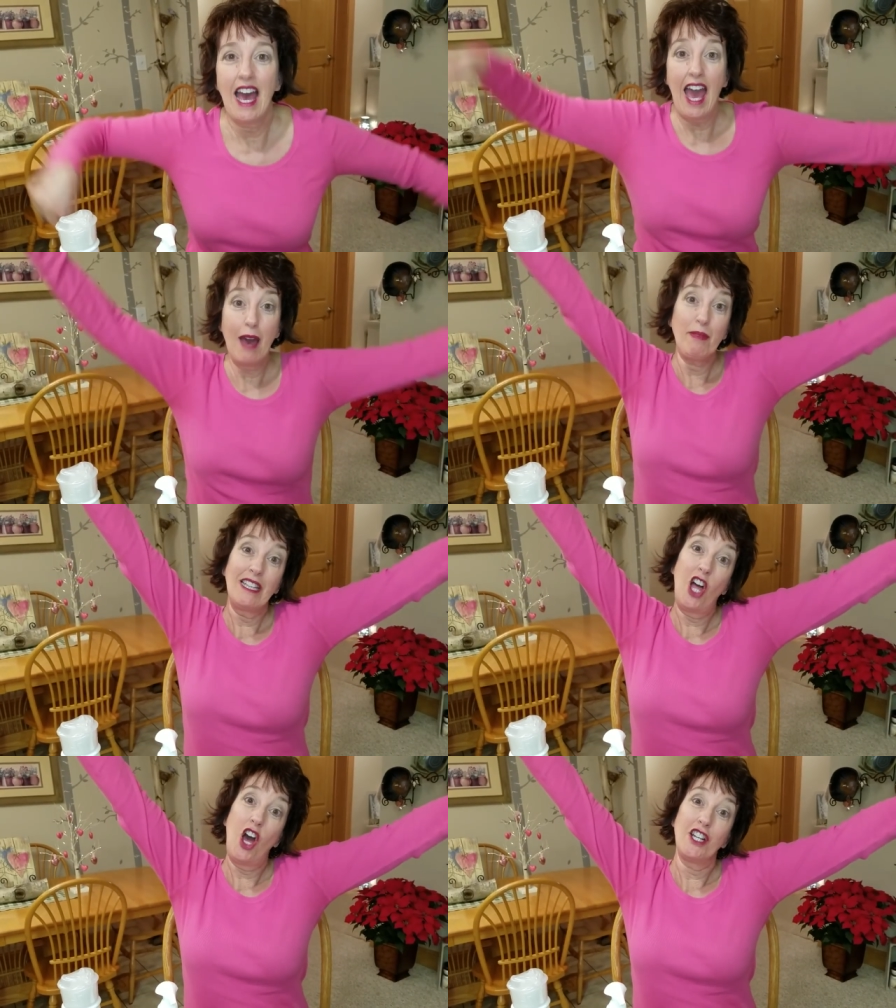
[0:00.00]
Happy
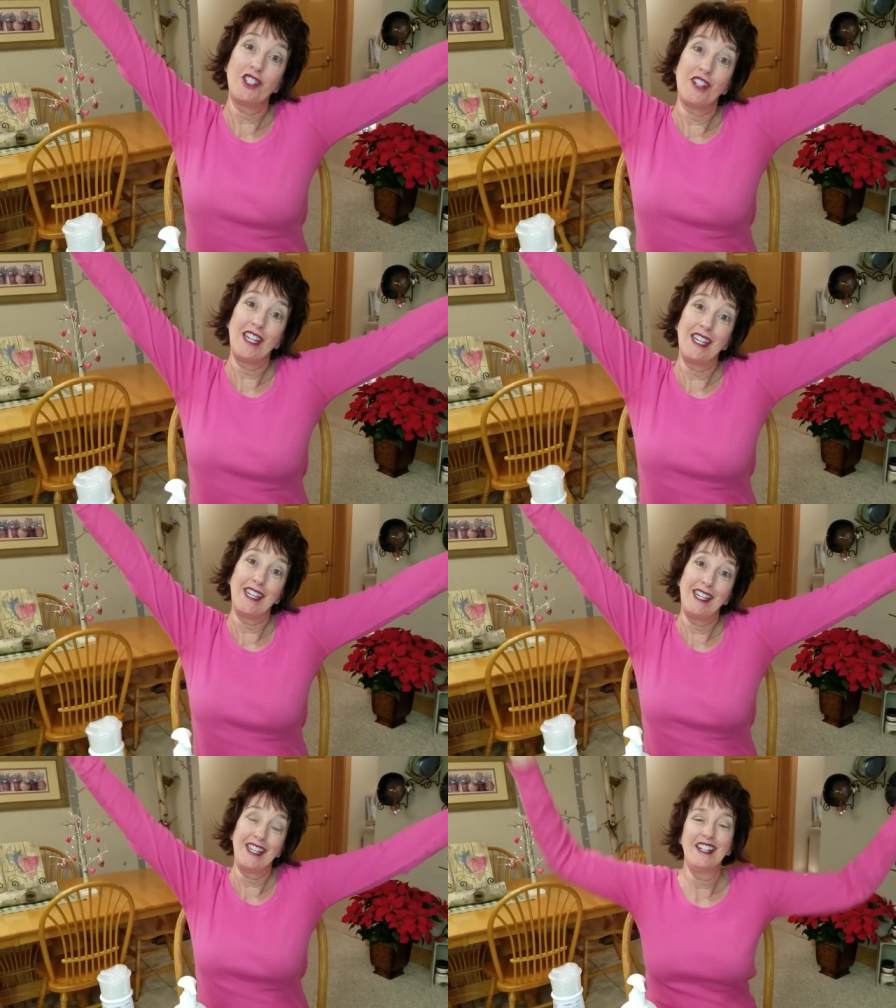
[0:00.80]

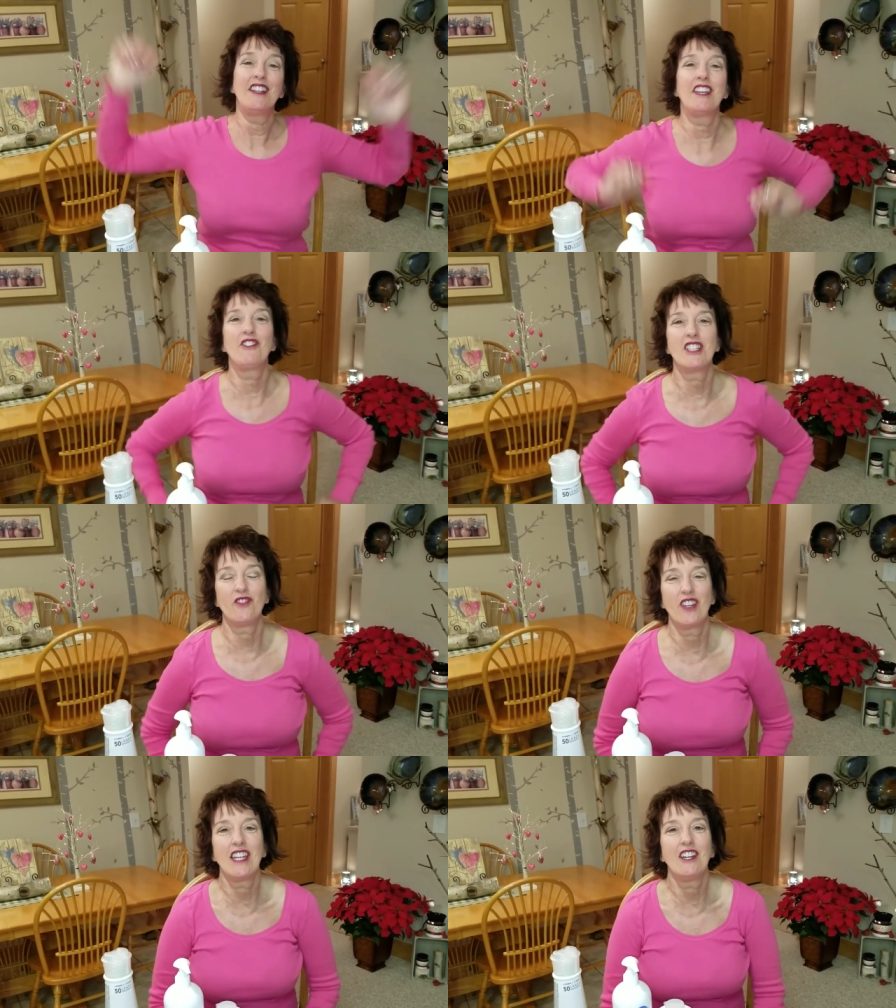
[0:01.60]
laundry! If this
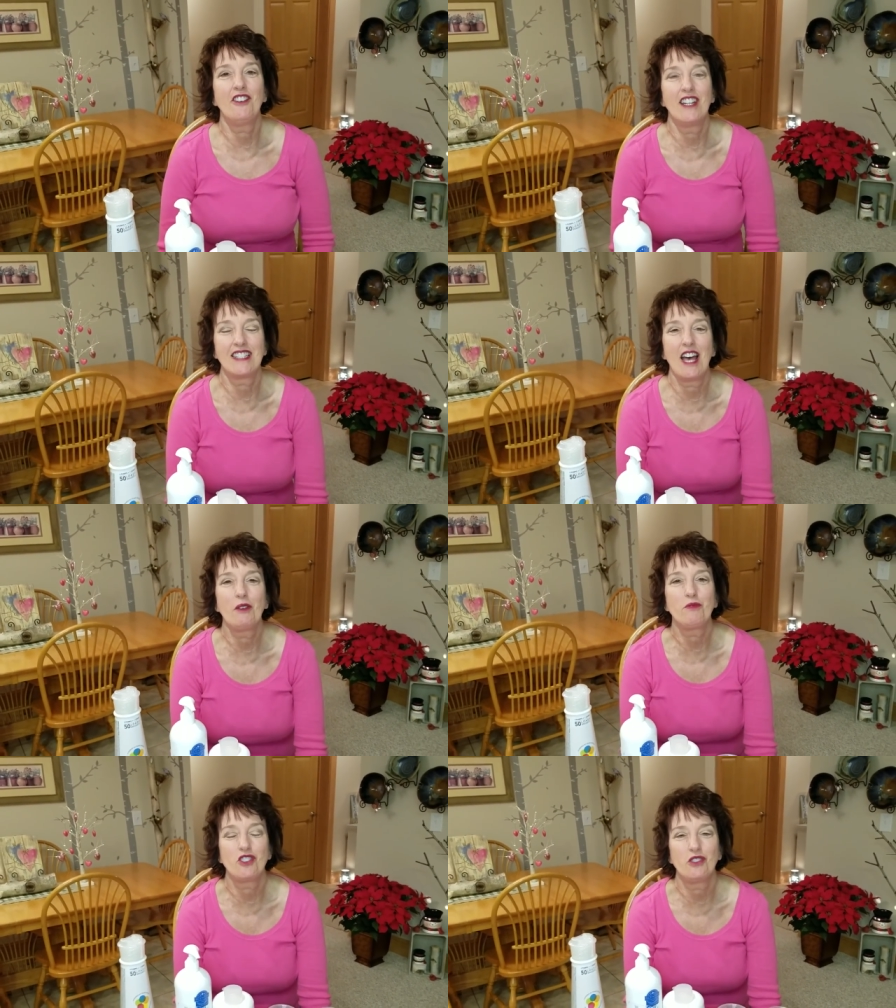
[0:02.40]
video has
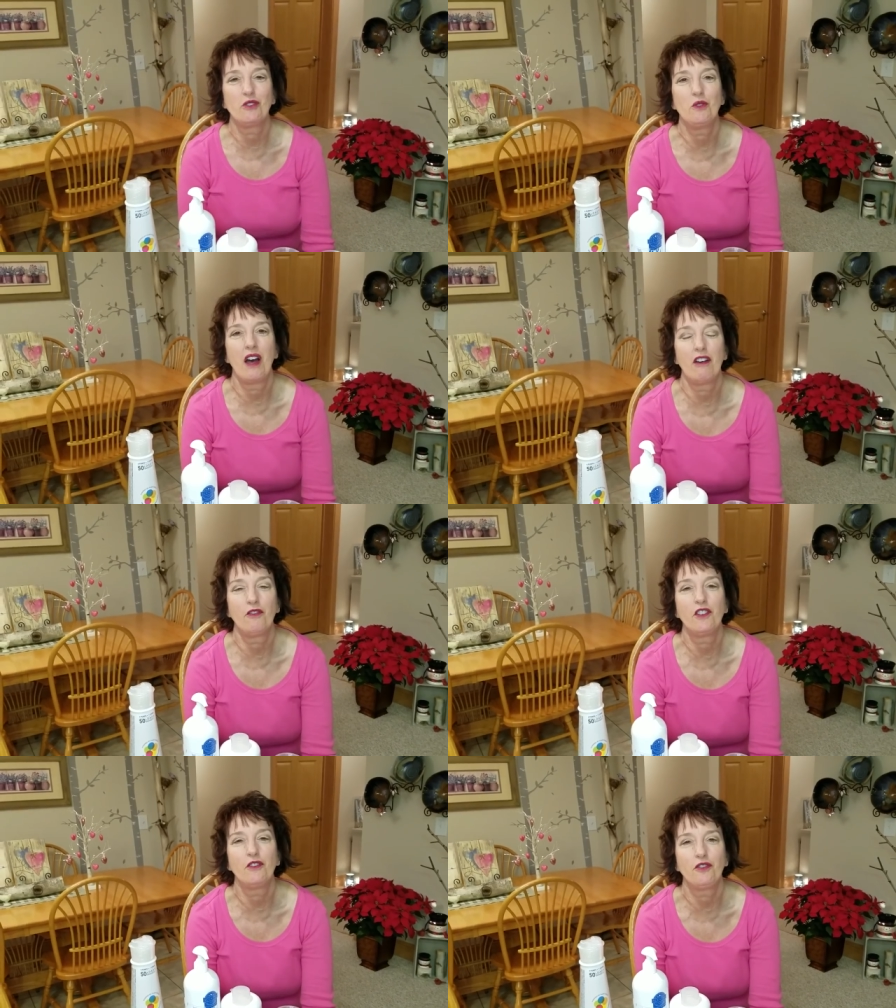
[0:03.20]
helped you,
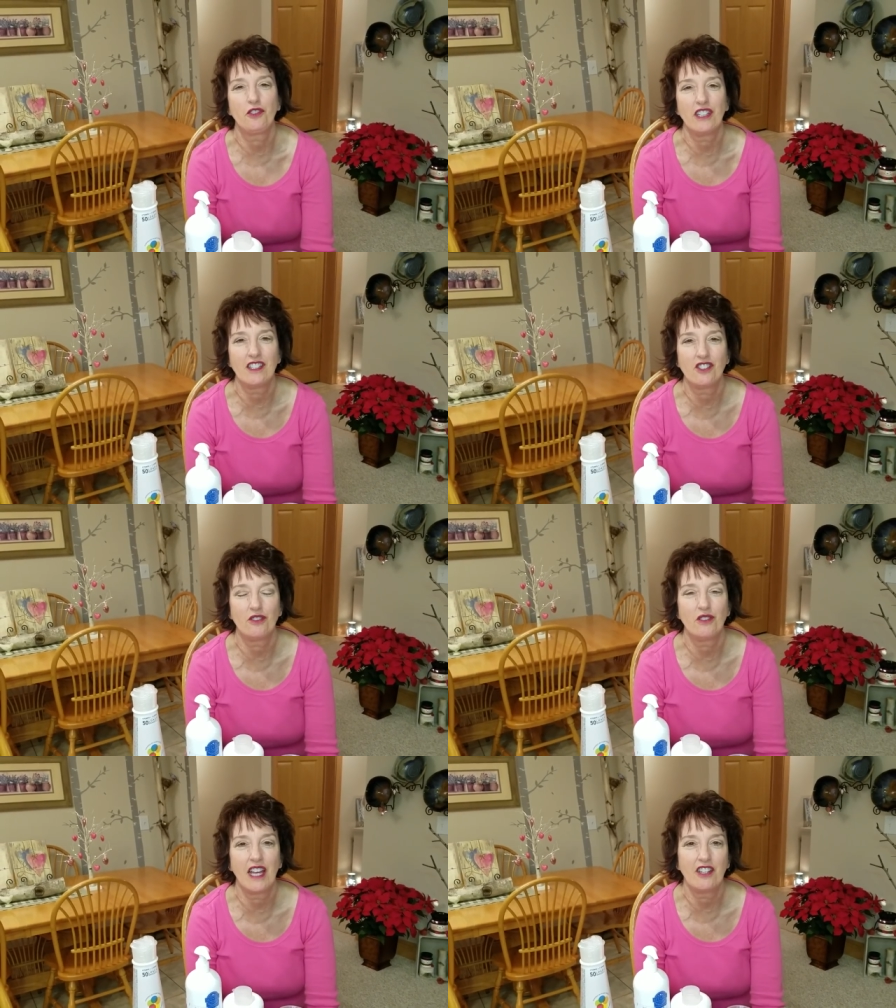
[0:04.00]
uh, feel free
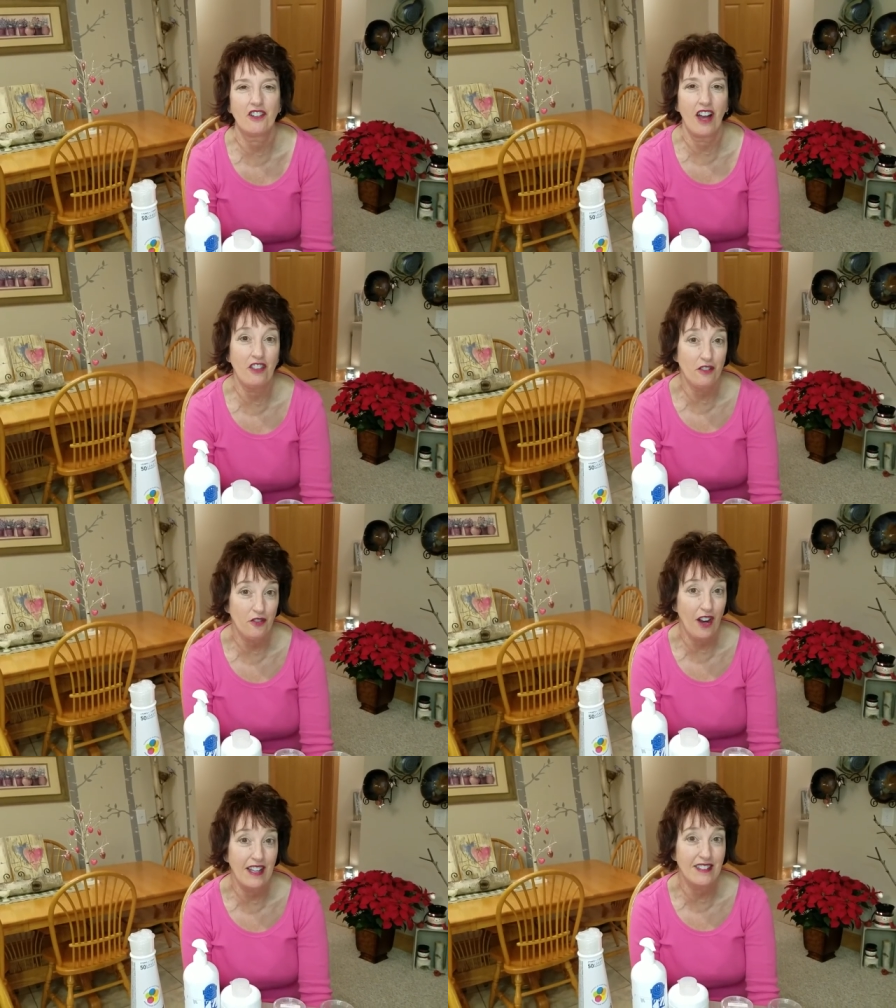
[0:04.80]
to let your other
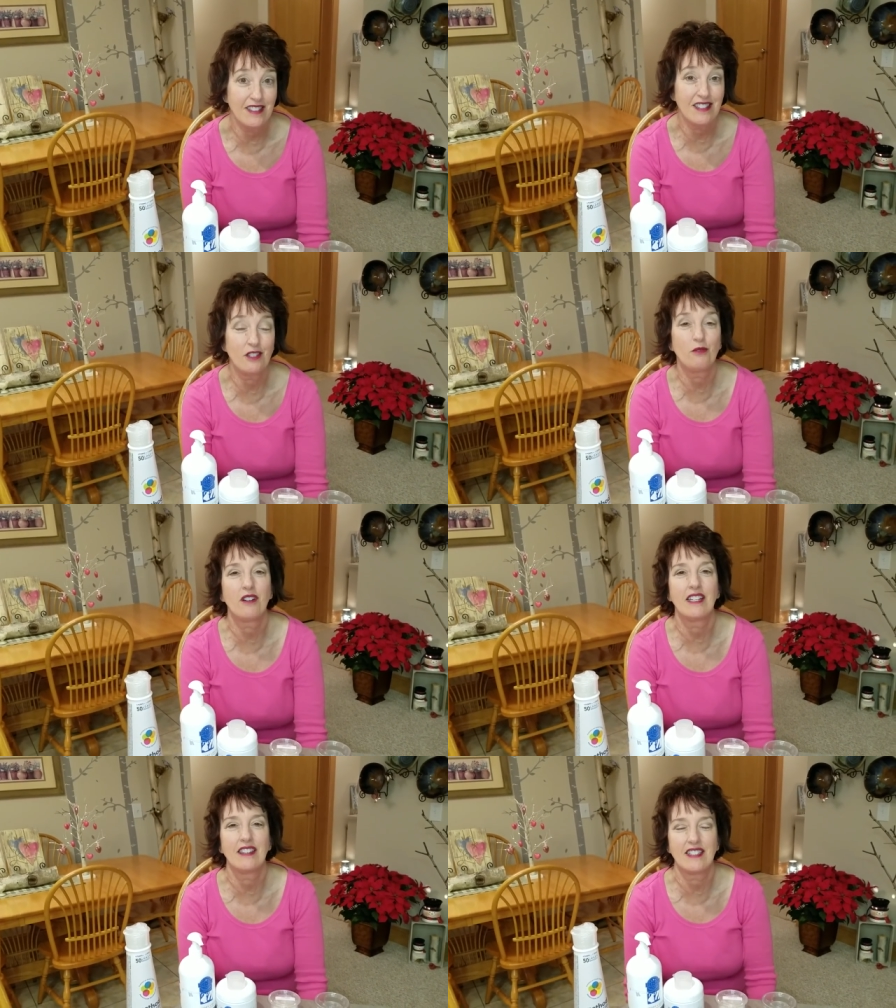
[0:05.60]
friends who
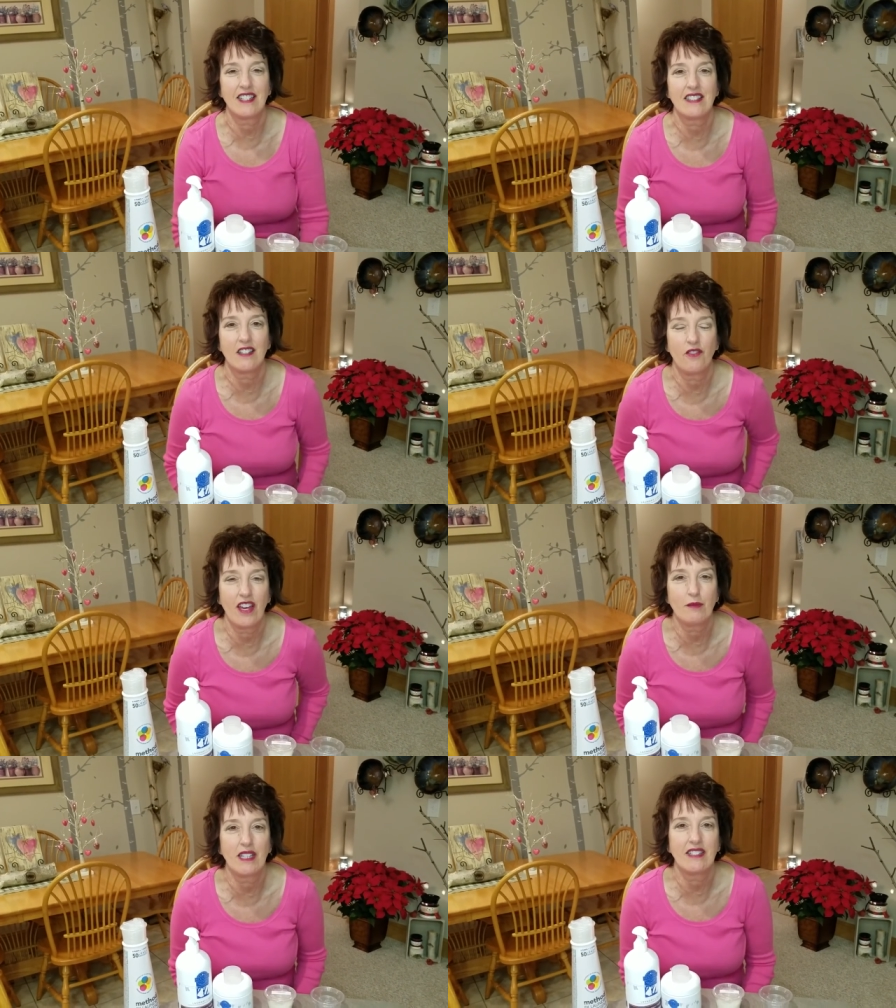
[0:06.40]
are in the Scentsy
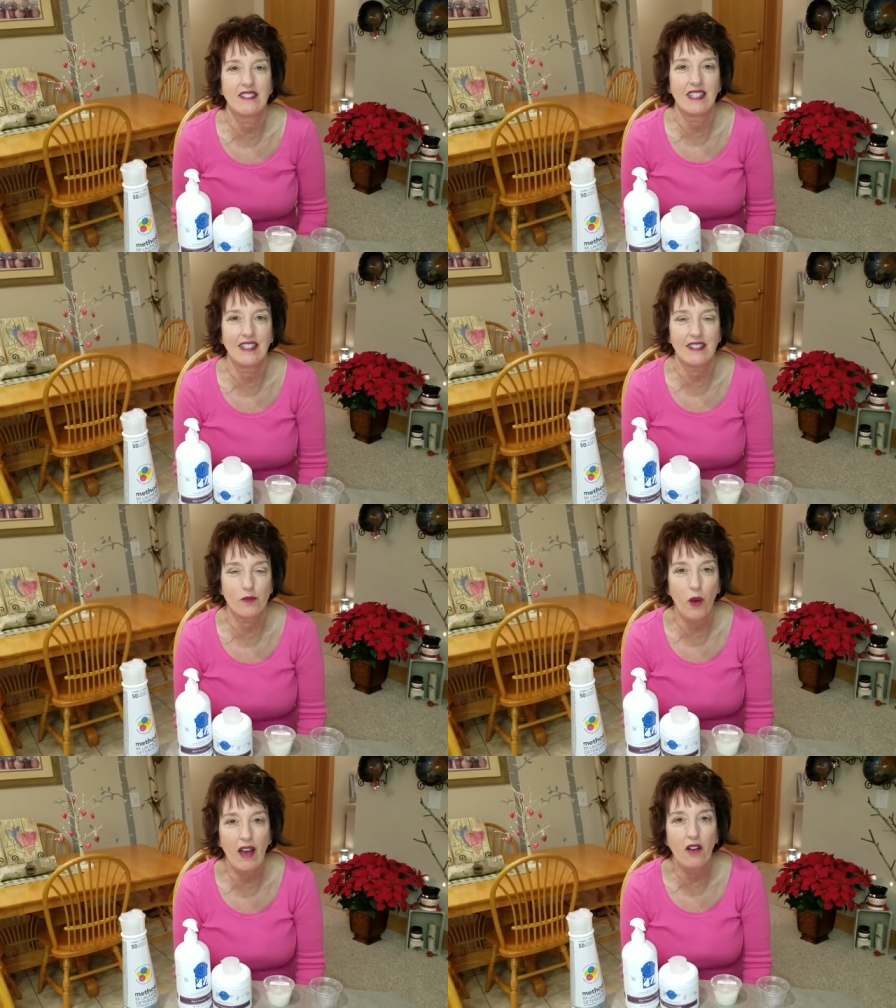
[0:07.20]
family see it
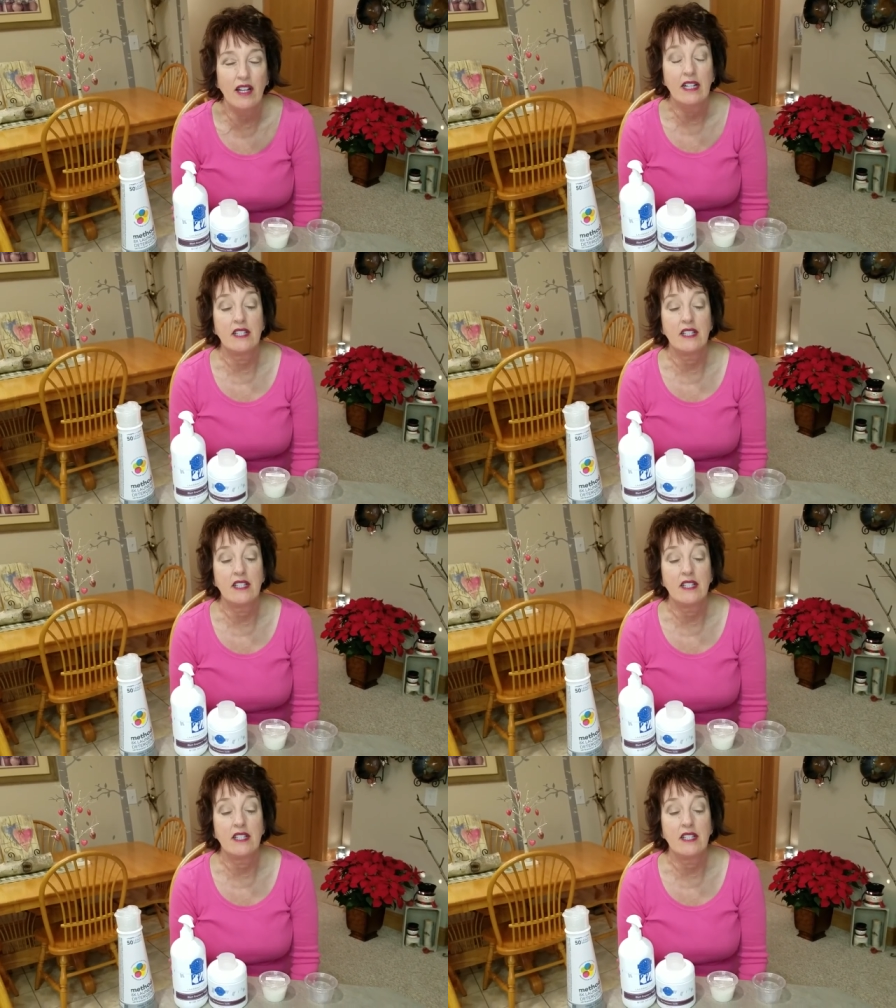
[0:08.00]
as well.